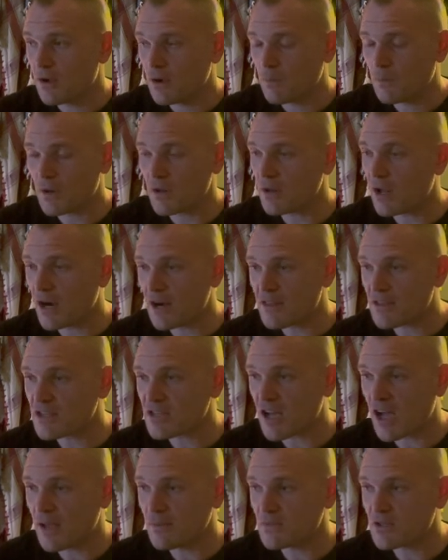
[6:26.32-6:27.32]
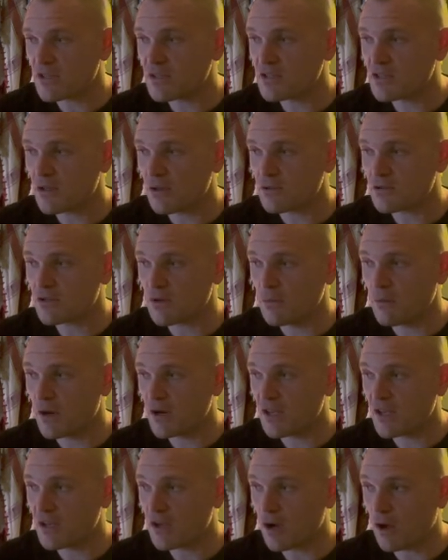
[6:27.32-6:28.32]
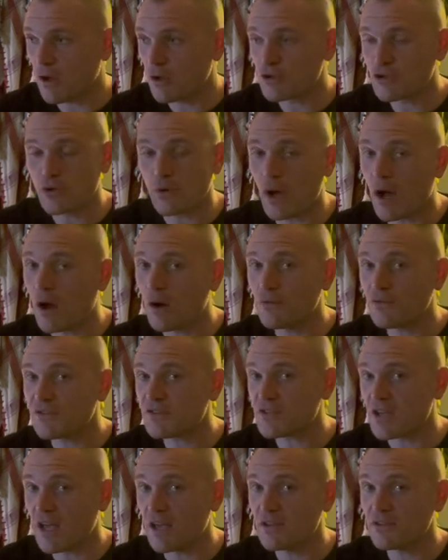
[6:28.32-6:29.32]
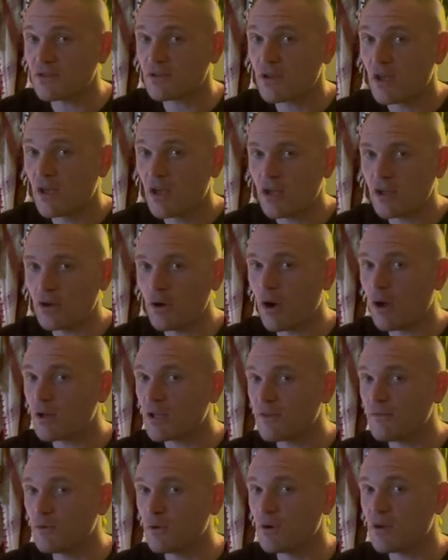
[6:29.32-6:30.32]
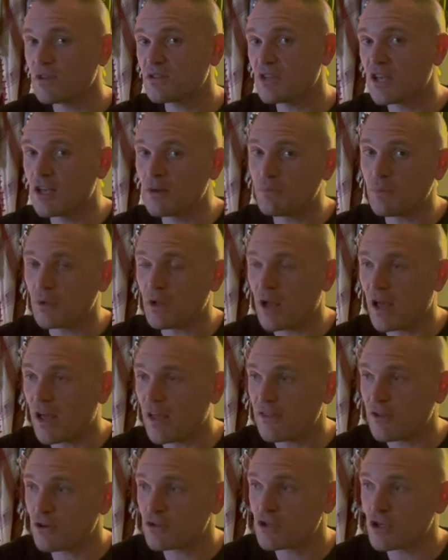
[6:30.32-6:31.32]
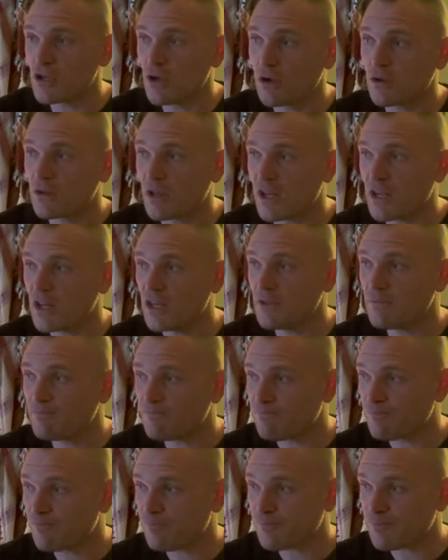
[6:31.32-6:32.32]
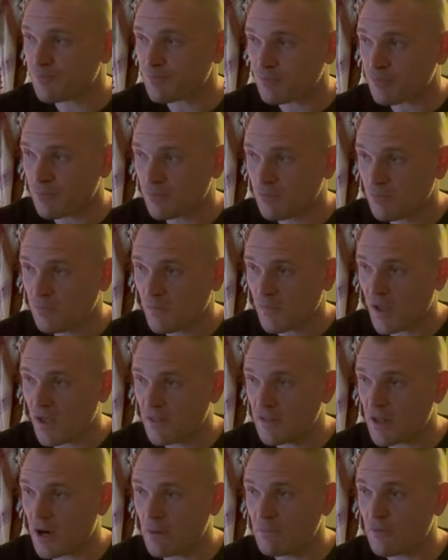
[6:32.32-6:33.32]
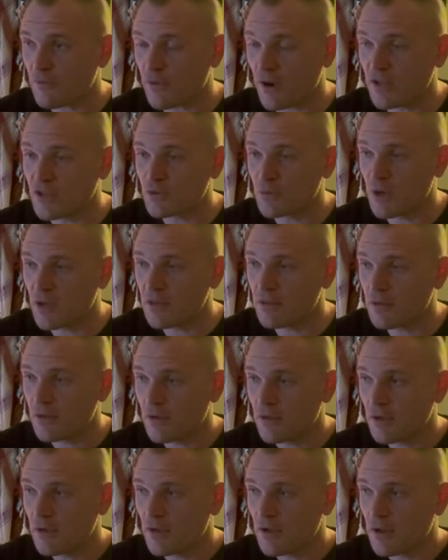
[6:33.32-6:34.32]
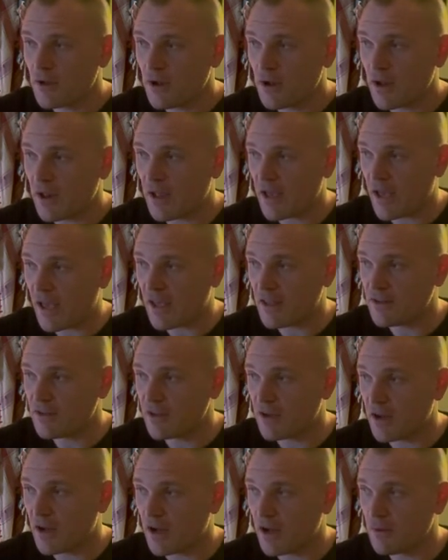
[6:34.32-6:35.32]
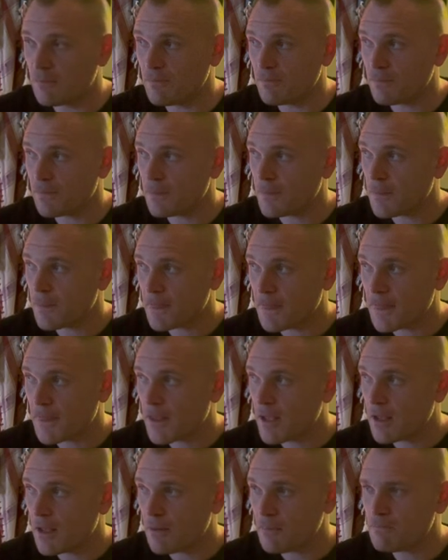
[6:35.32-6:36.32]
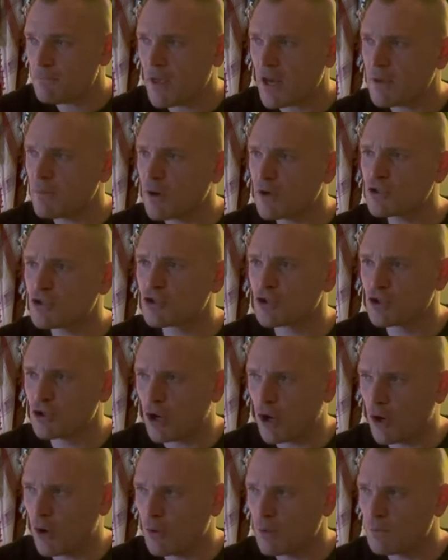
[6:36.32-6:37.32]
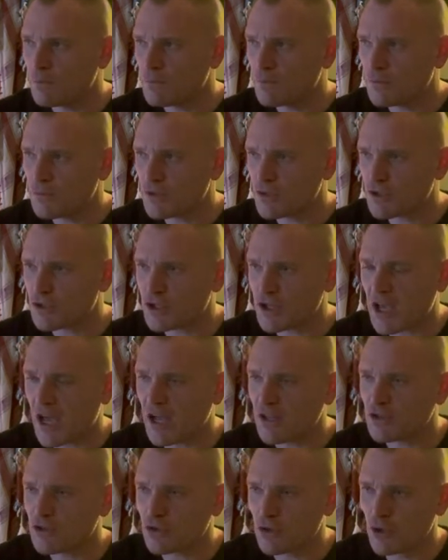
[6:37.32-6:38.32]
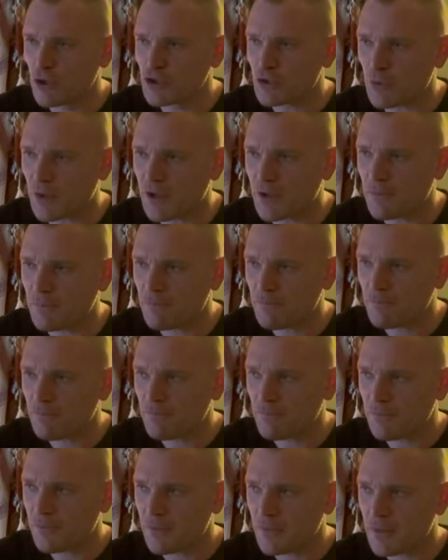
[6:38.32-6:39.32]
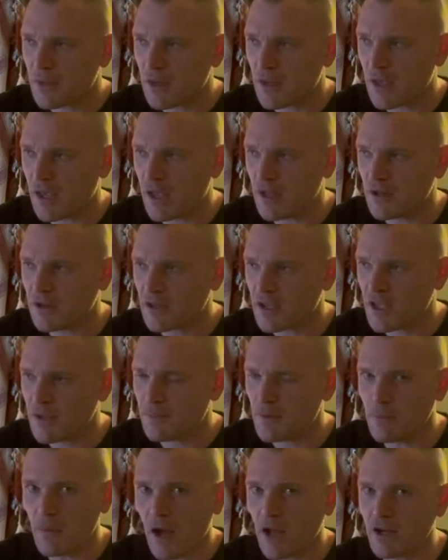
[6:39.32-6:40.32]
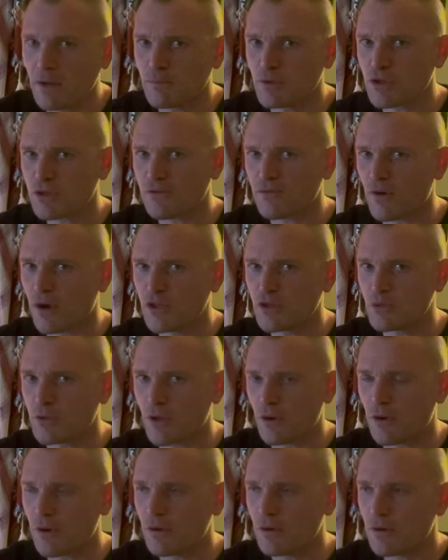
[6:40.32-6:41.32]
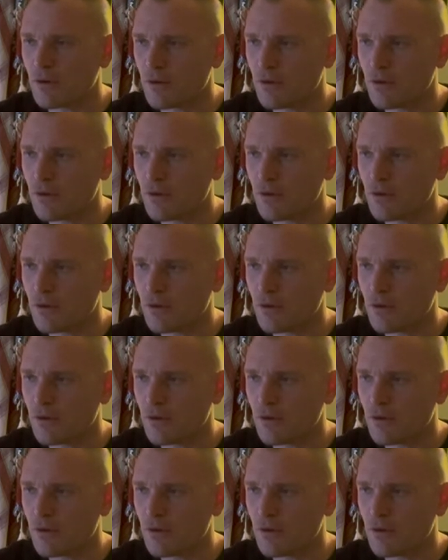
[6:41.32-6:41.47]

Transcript: But a lot of the times, until somebody calls you out and says, you know, I'll give you an example. There's a young lady that I'm friends with, and um, many months ago, she had surgery. And keep in mind, I'm just friends with her.